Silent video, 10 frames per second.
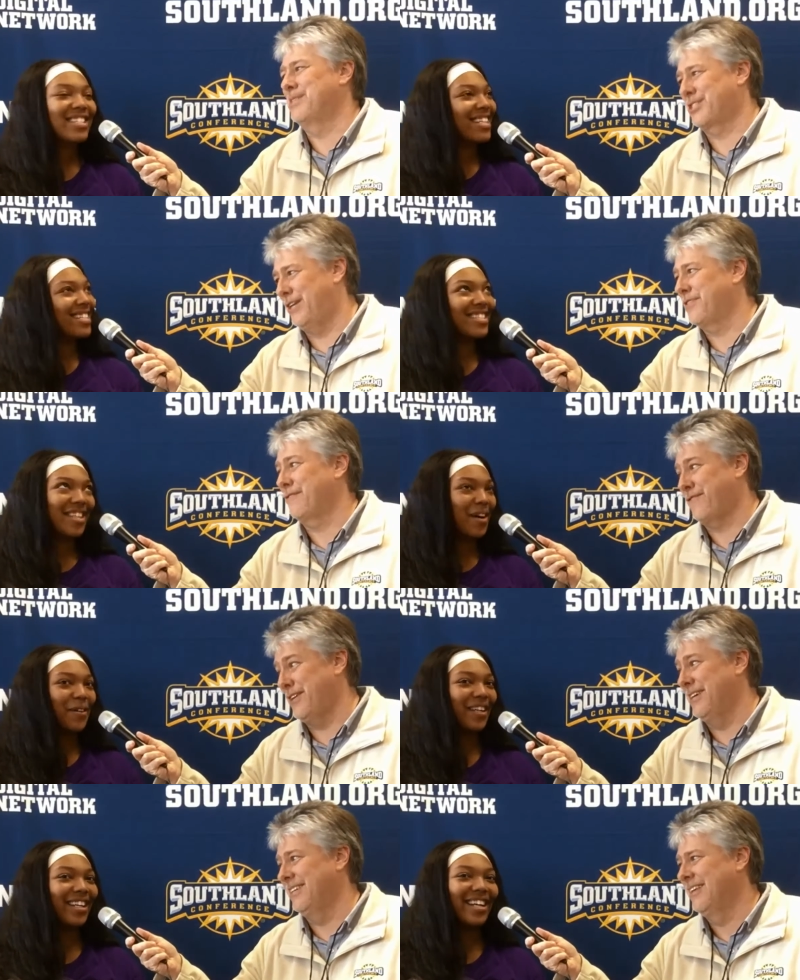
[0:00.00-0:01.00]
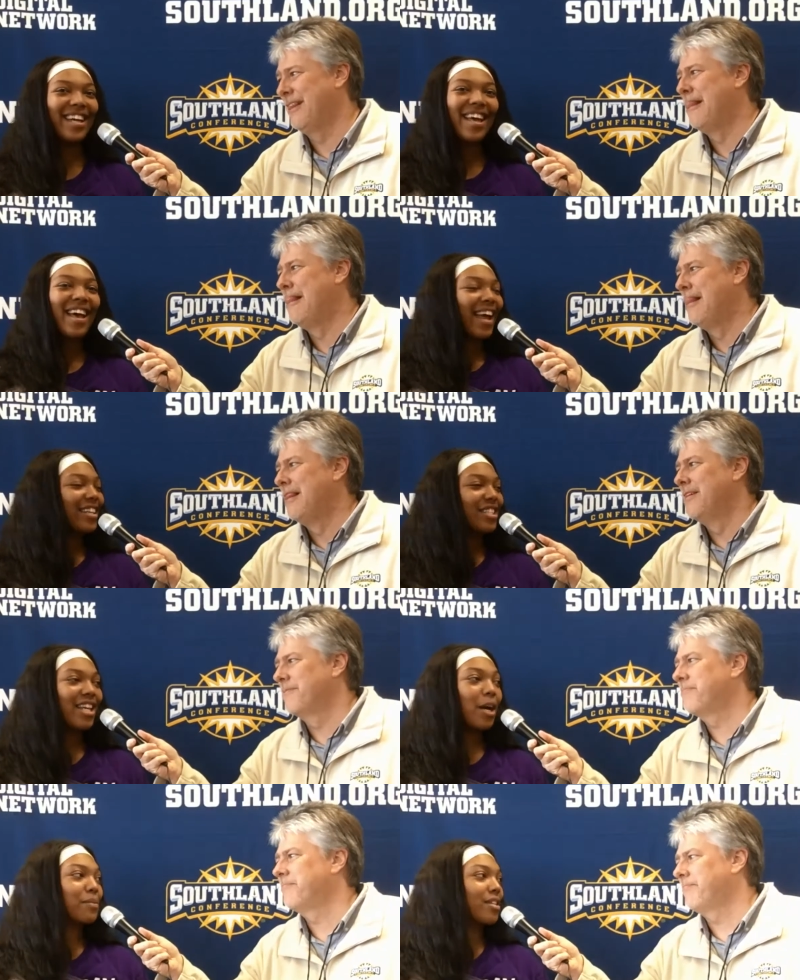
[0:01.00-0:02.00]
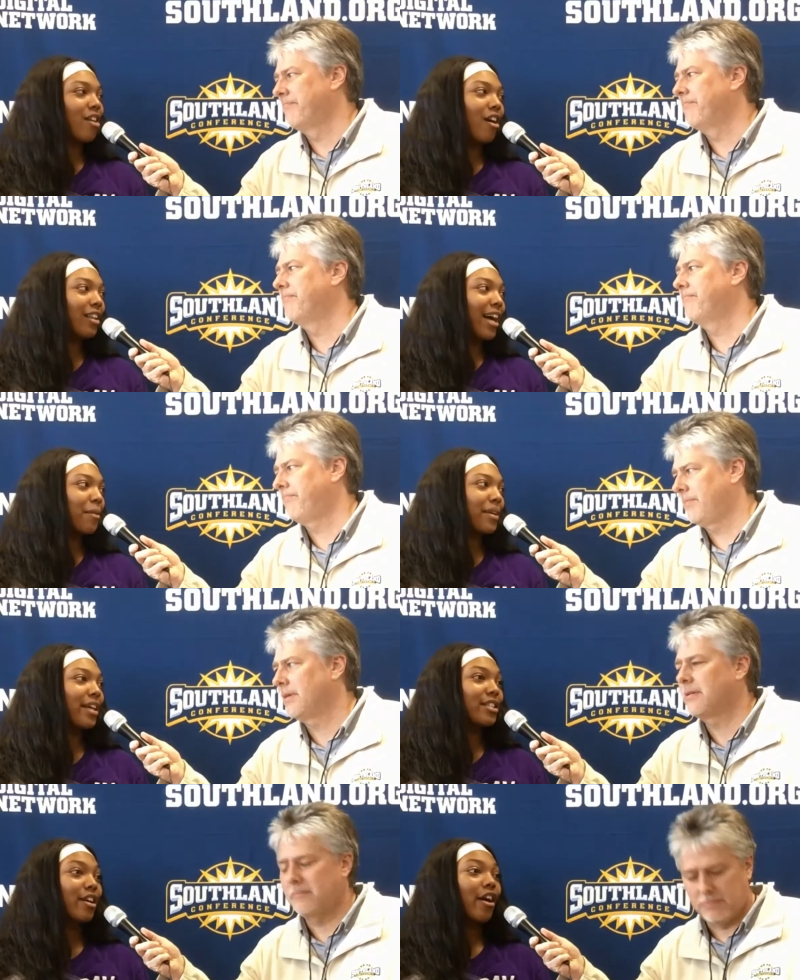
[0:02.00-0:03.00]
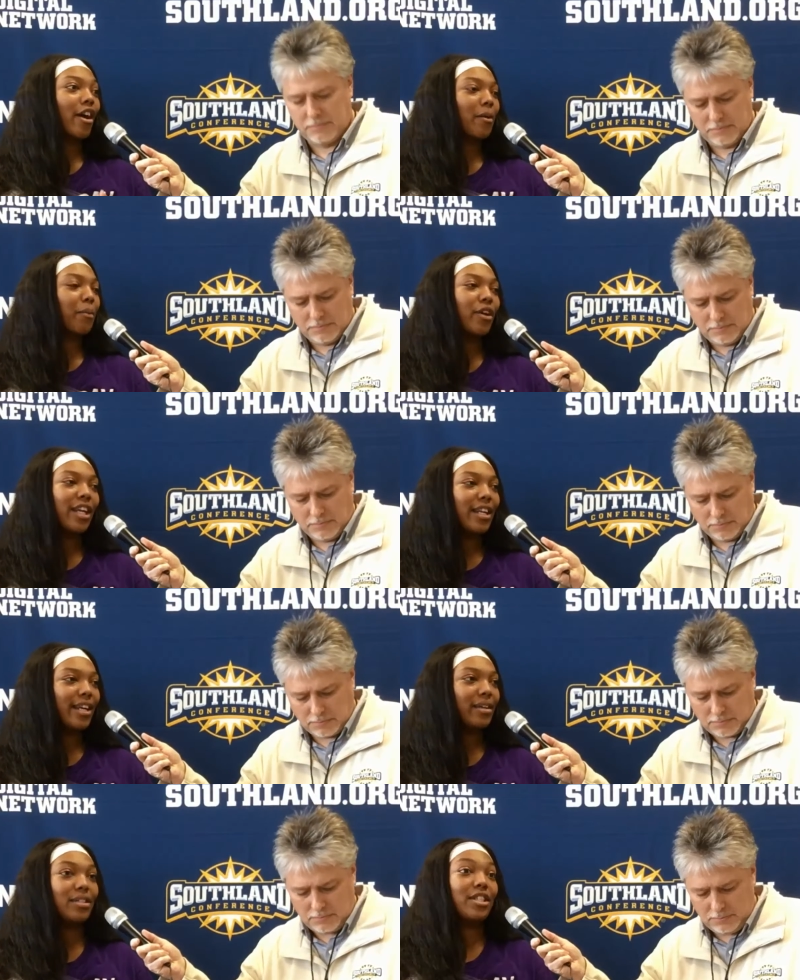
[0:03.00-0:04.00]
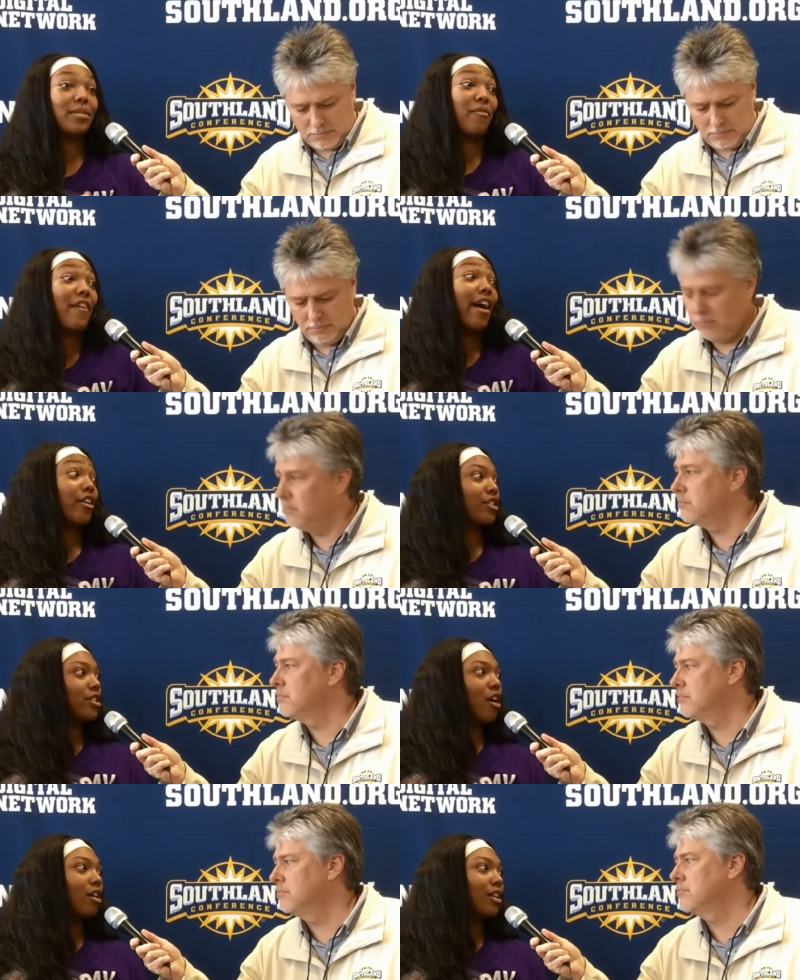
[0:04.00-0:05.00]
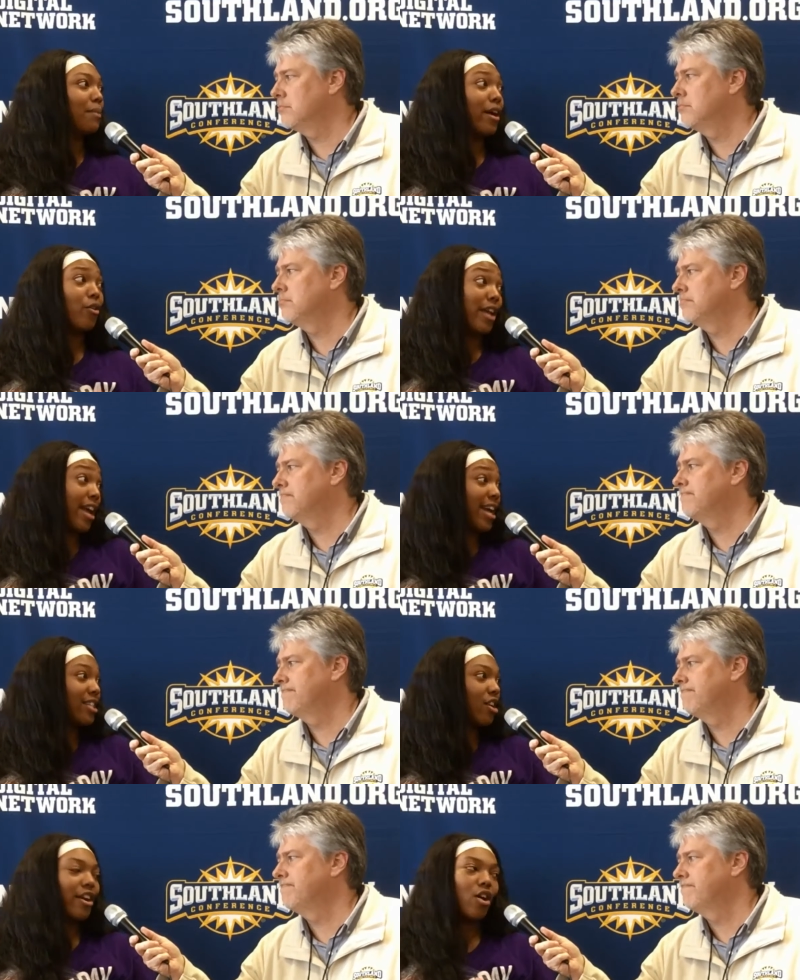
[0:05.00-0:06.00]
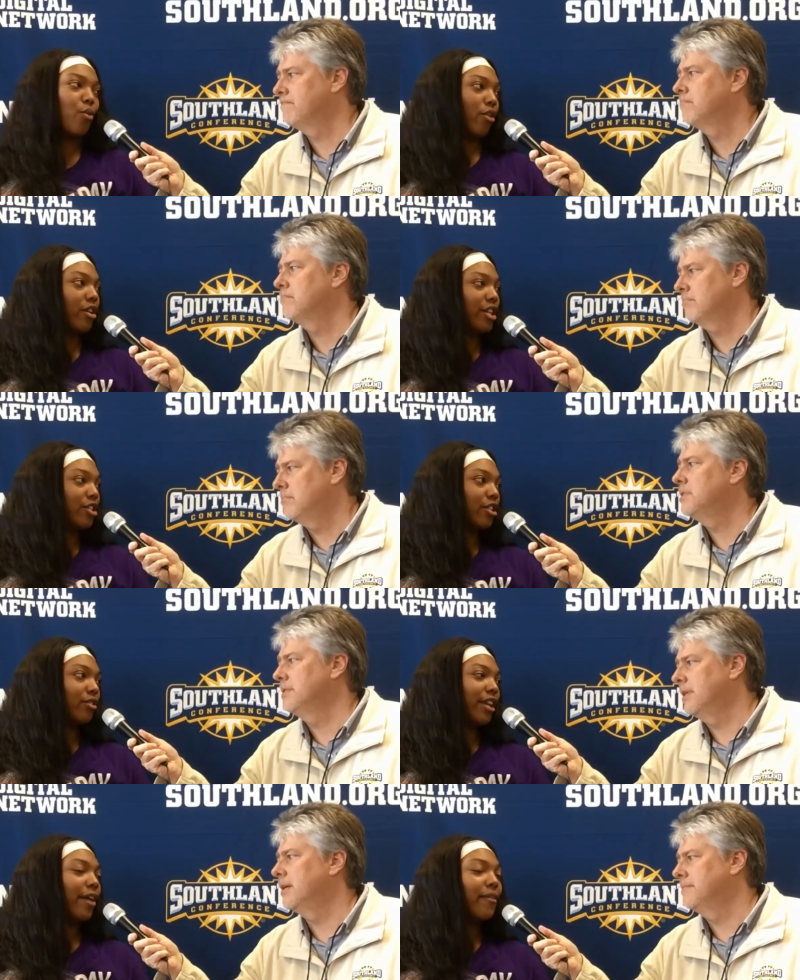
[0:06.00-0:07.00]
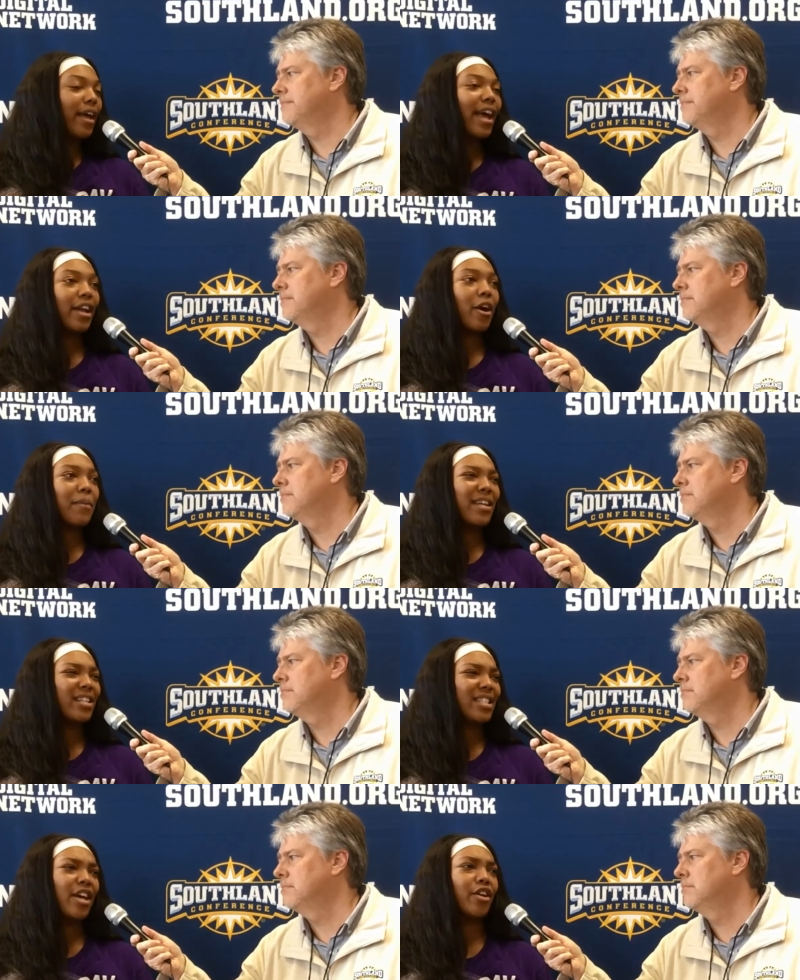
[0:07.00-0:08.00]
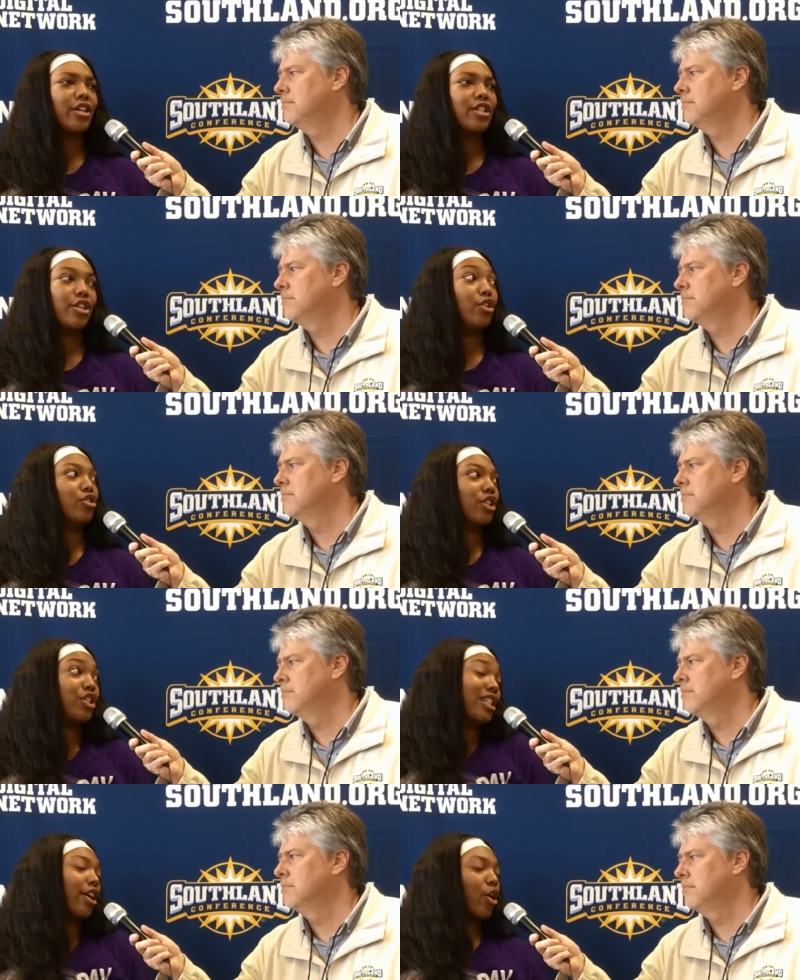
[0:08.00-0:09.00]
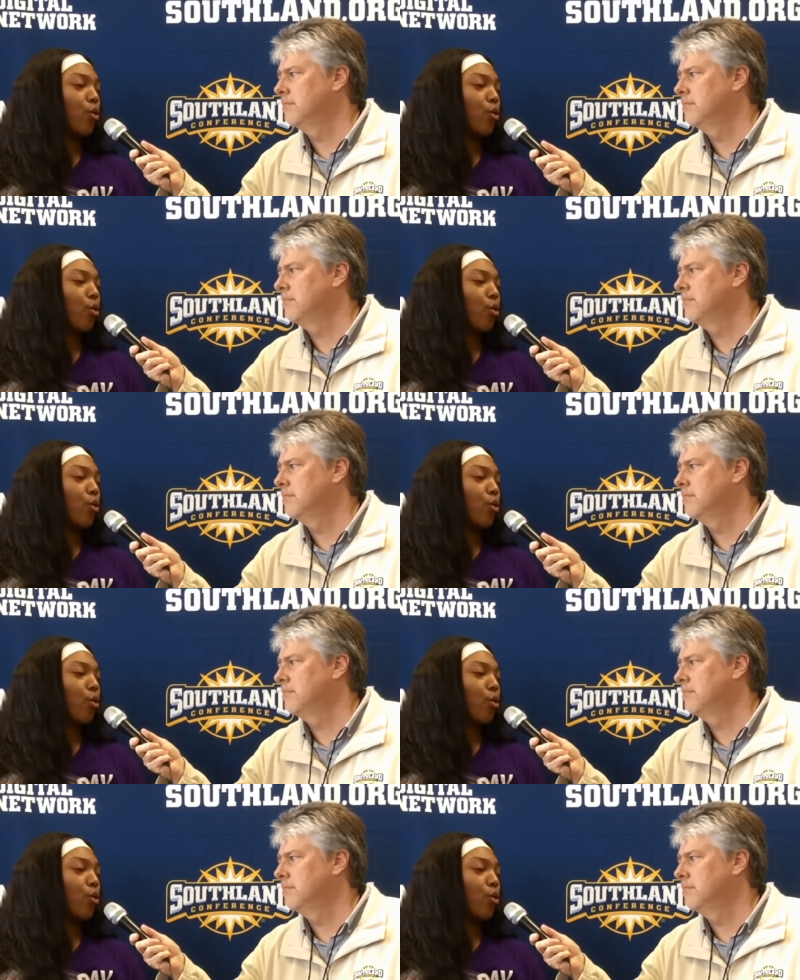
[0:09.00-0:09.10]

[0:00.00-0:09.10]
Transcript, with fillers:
Speaker 1: she's so good and she helps us all out because her bringing it just fires us all up. Like, oh yeah, Ann's on it. Oh, we're on it too. You know, and her being a setter is huge because she's like our